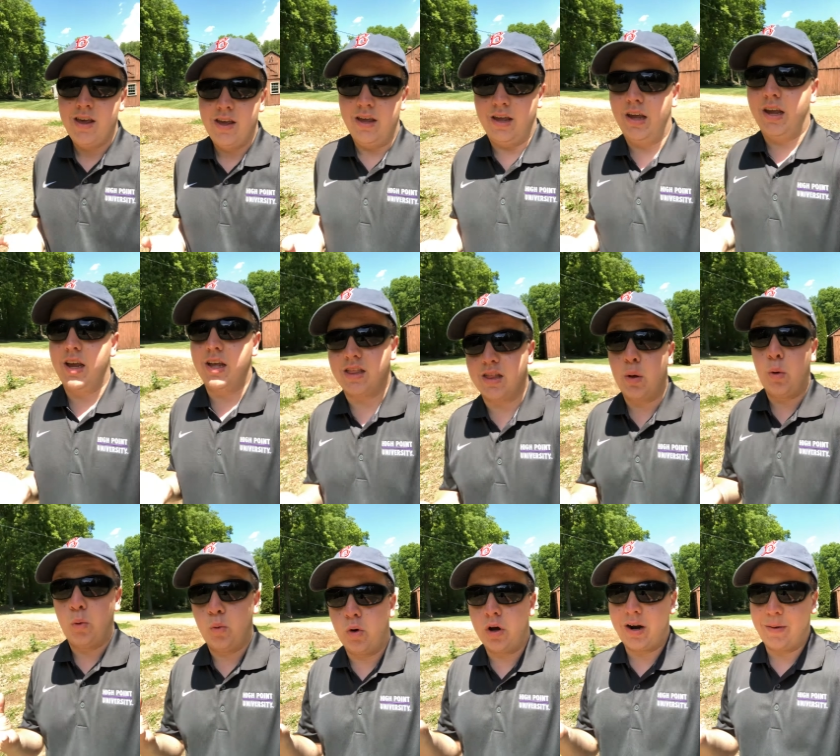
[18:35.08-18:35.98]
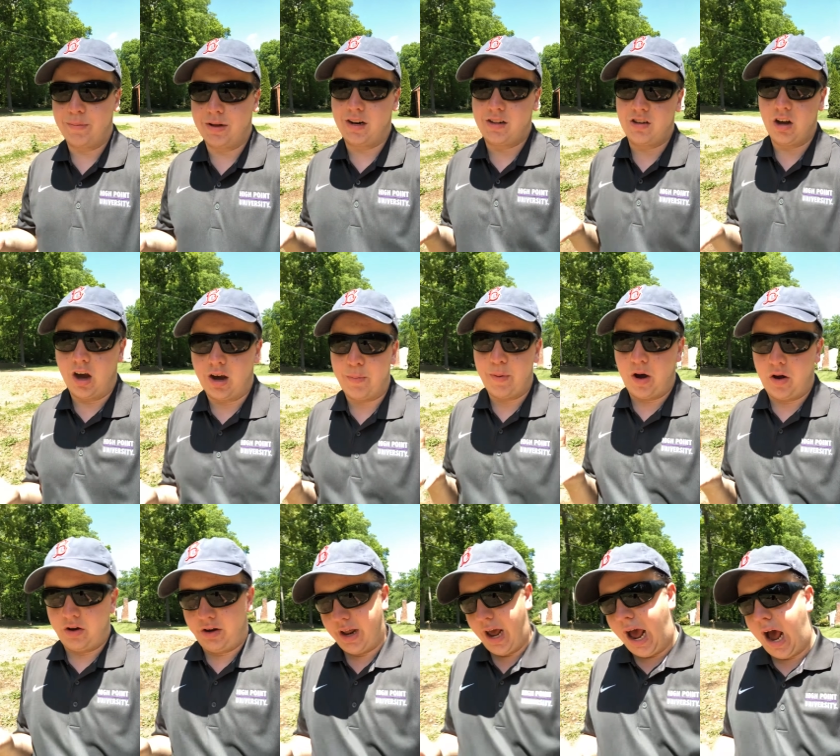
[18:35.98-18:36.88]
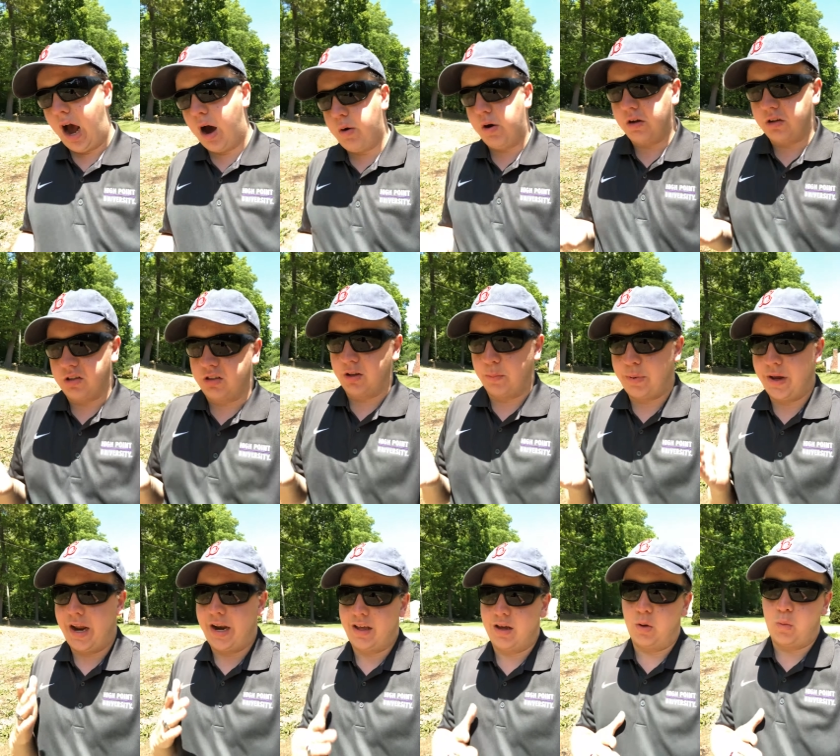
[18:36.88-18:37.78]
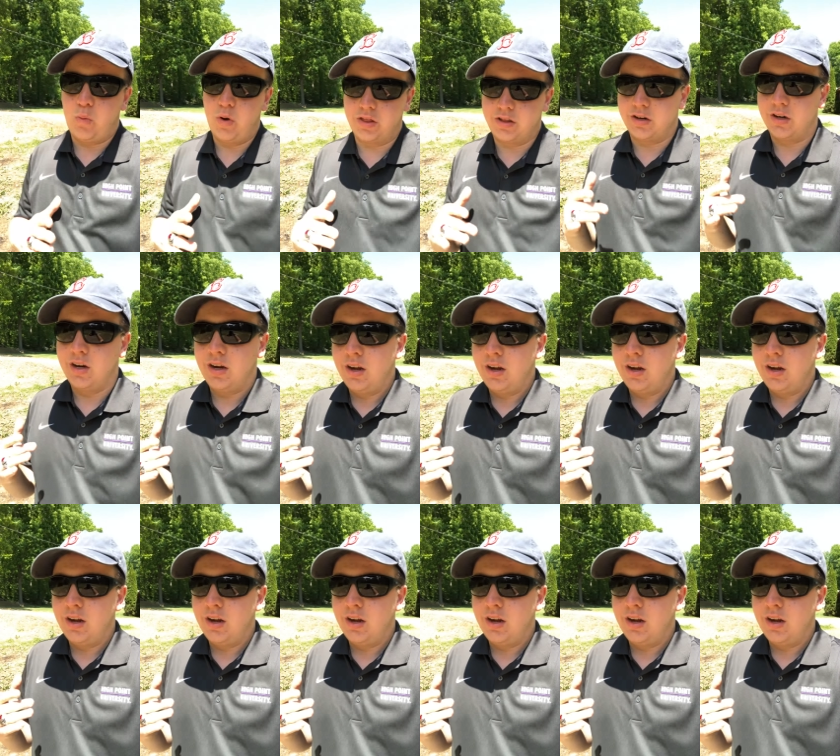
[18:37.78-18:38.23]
And the one I'm going to talk about now, I was debating on whether,